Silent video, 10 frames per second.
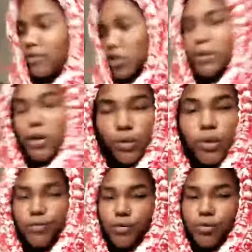just being
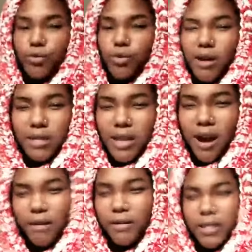real frugal, because
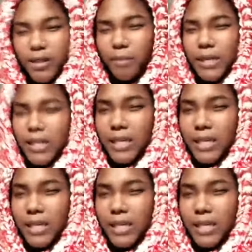I already don't be